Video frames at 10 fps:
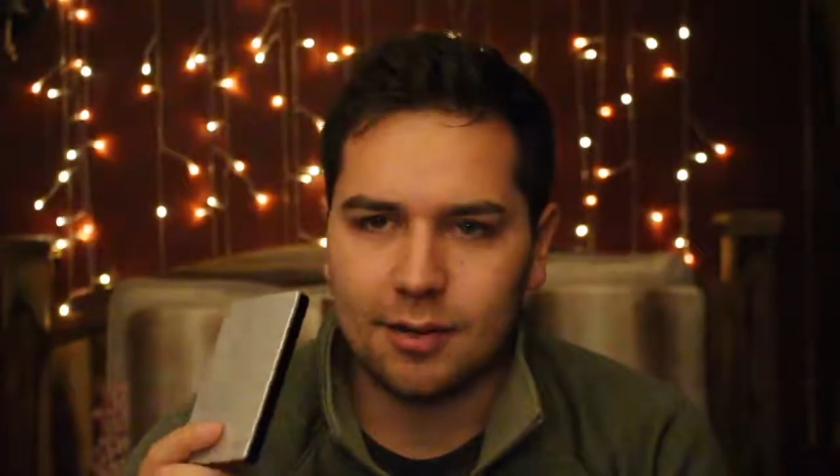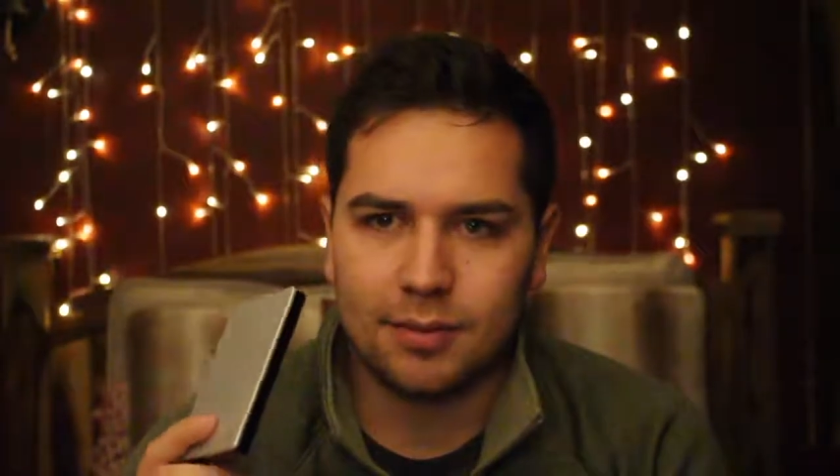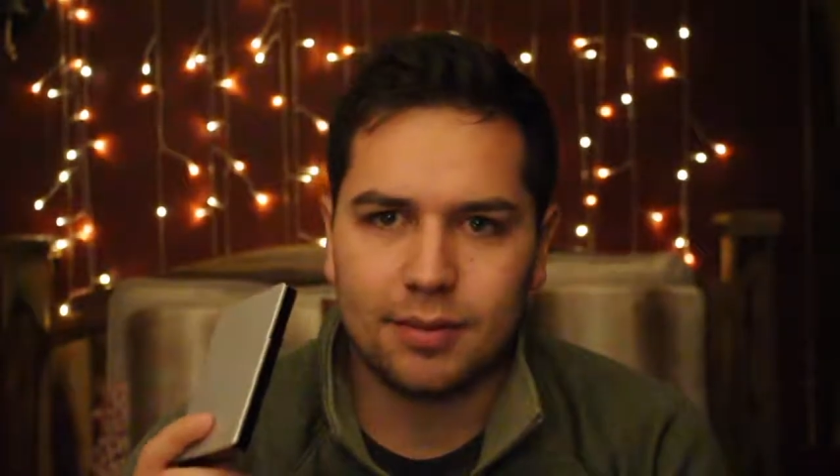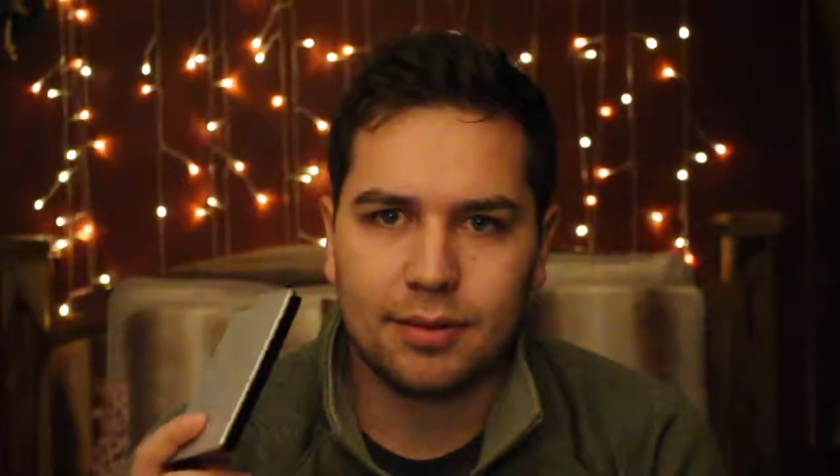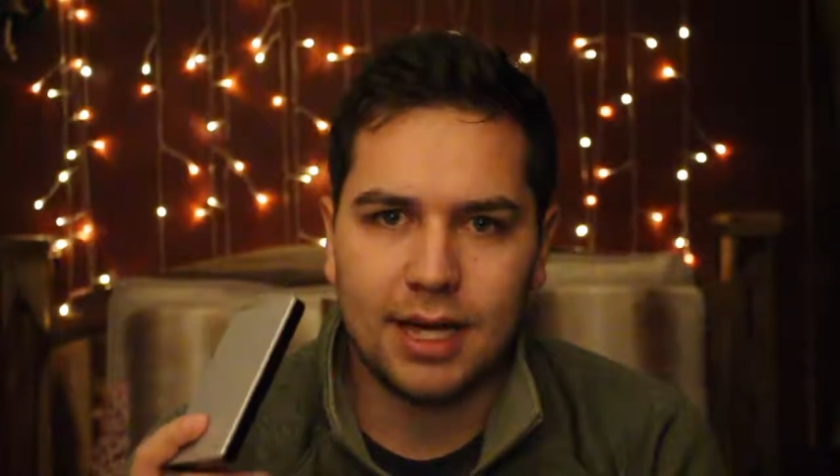up
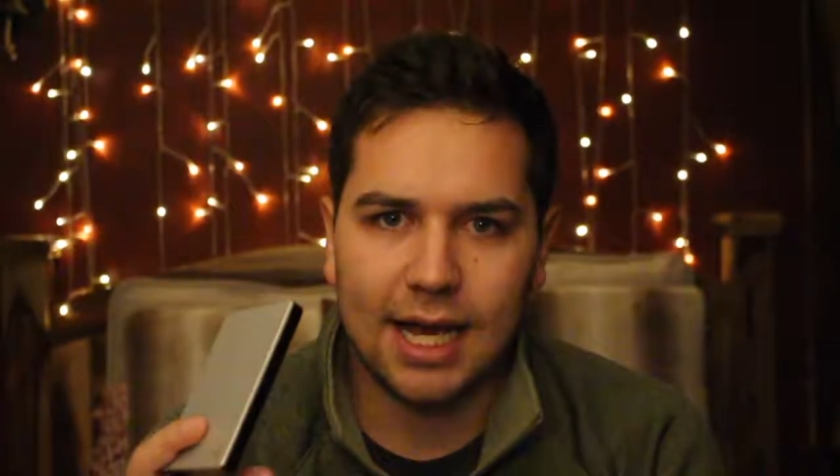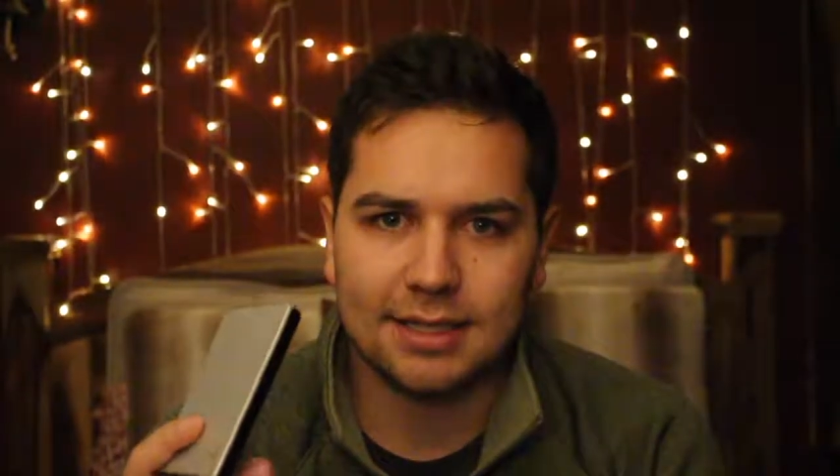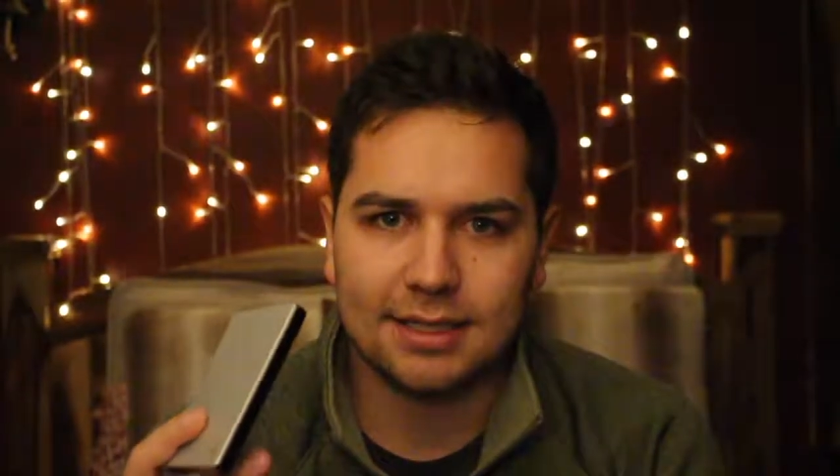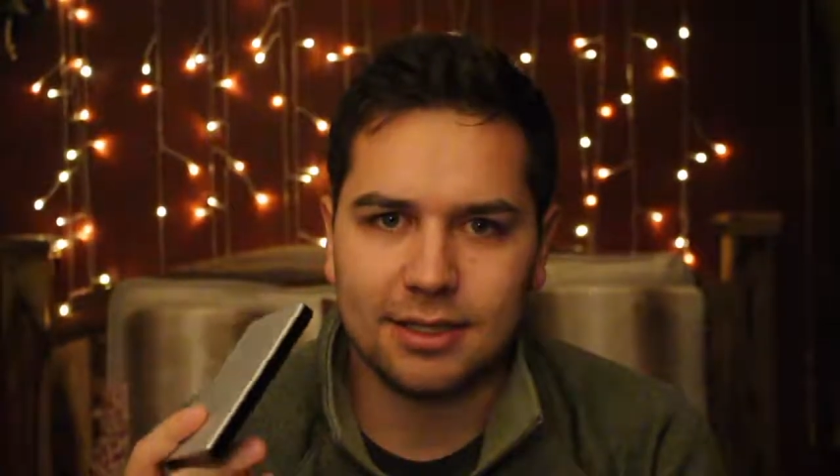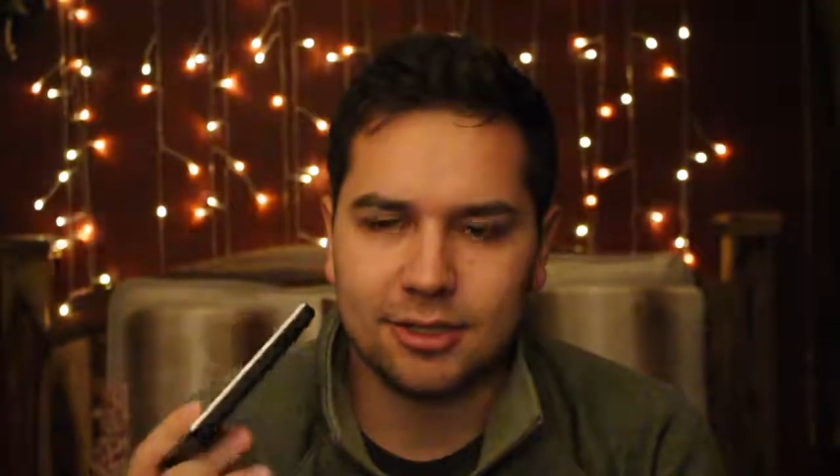
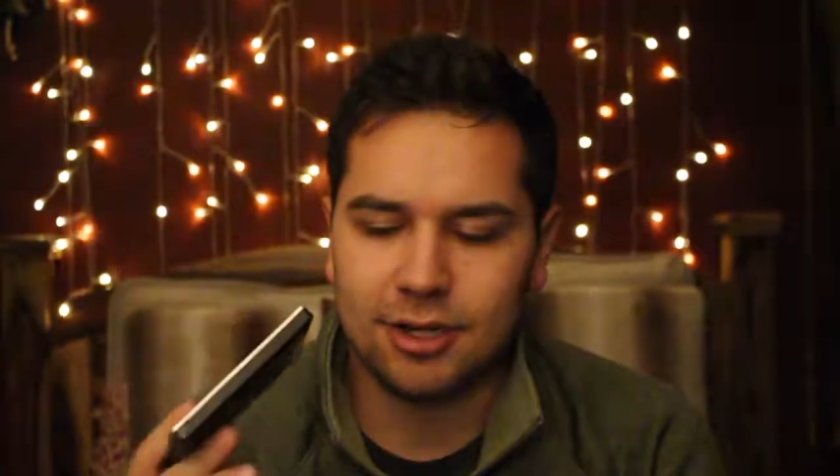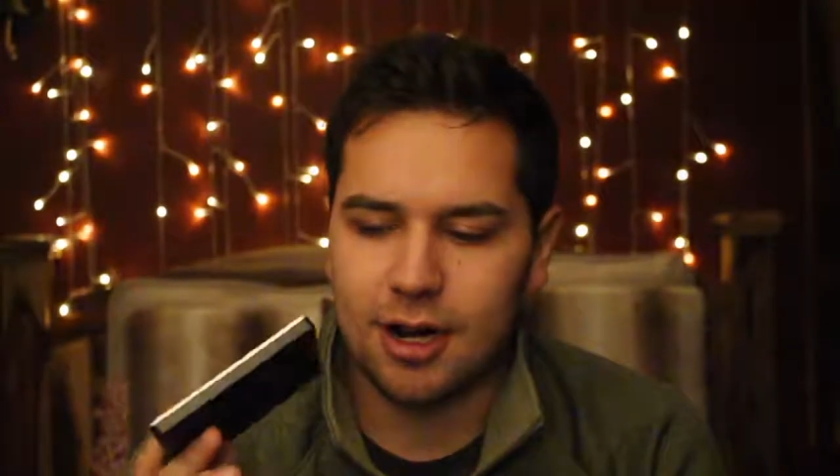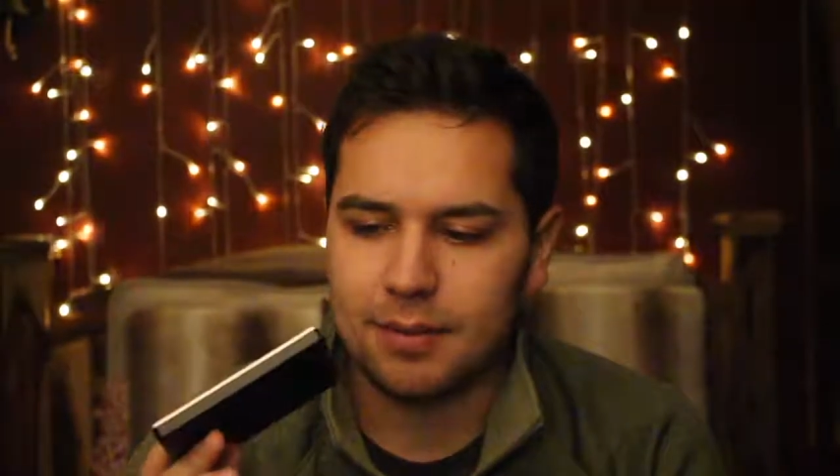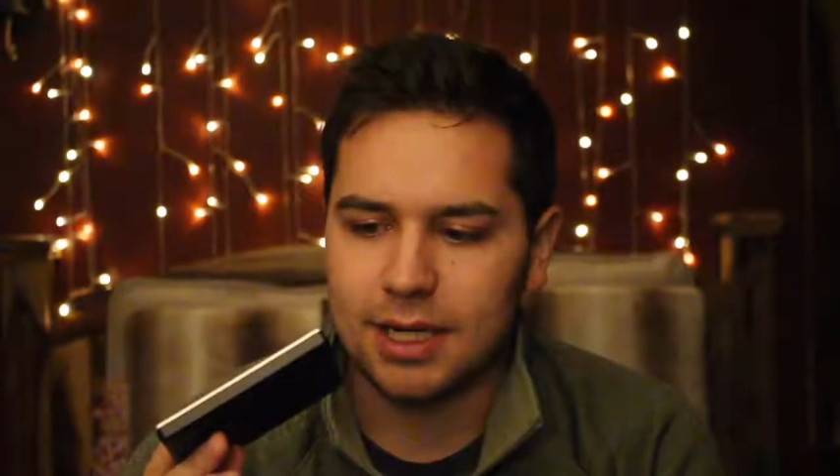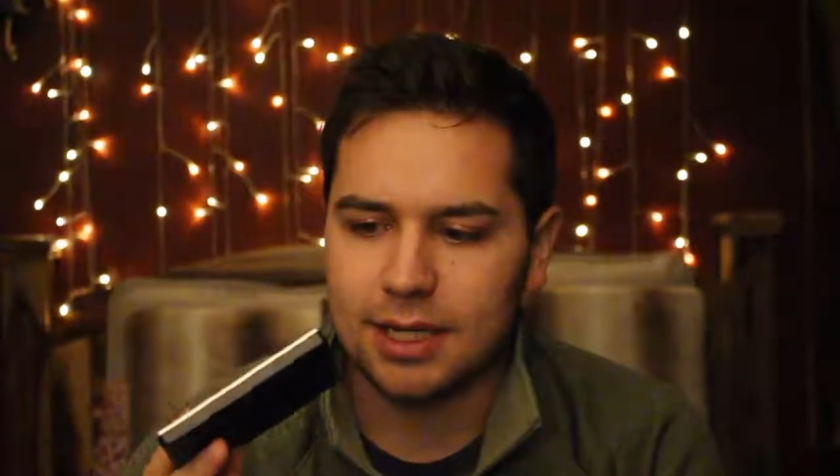accidentally
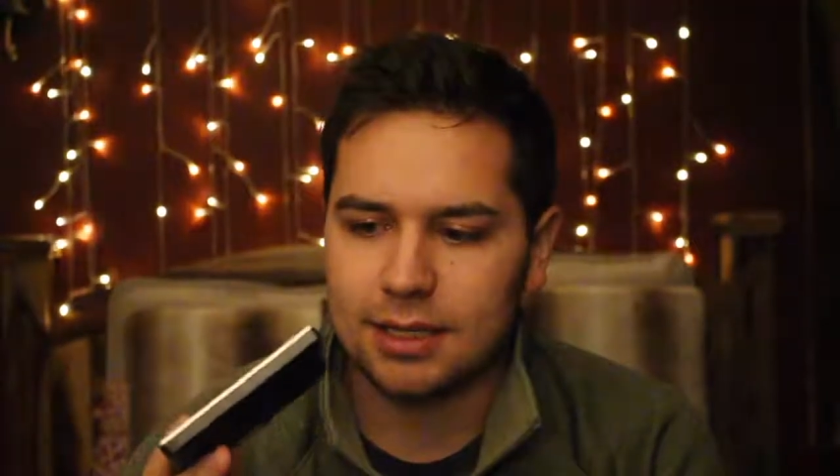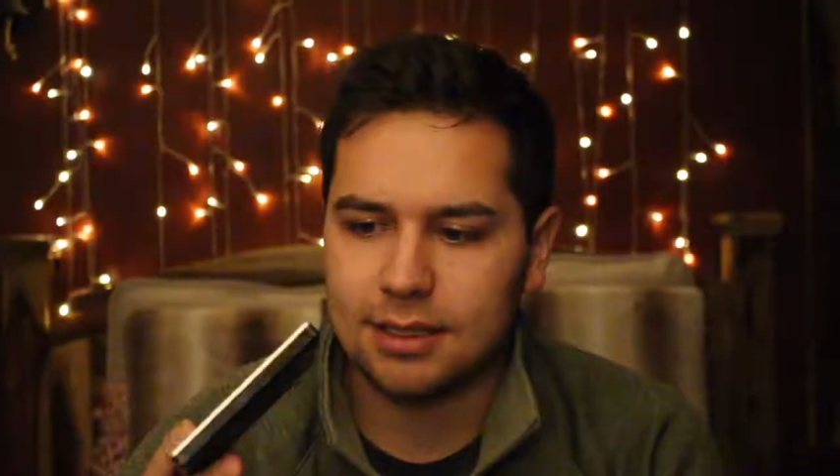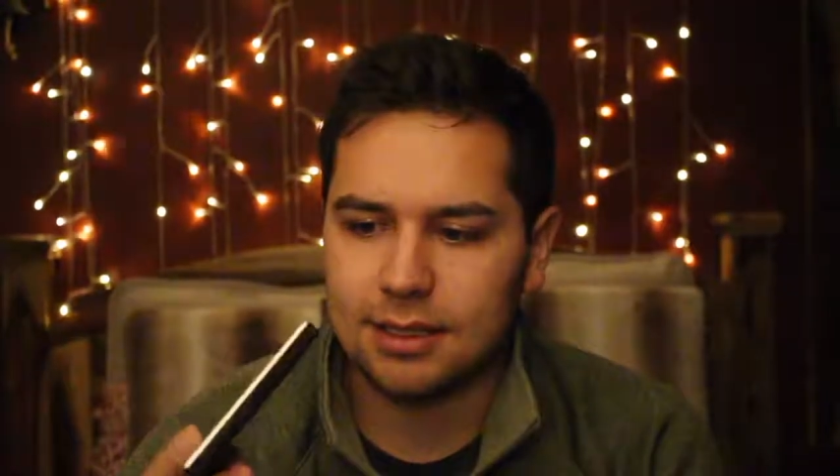dropping it